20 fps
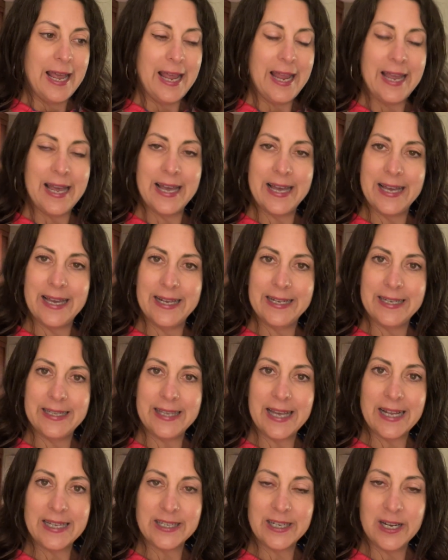And
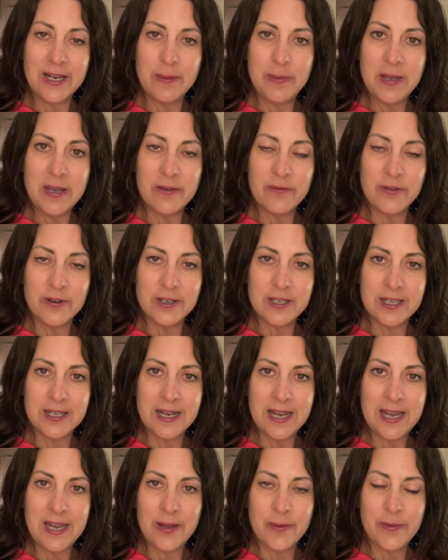that's gonna be it for
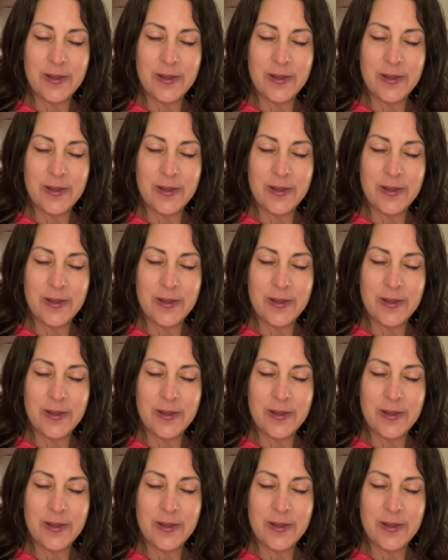tonight.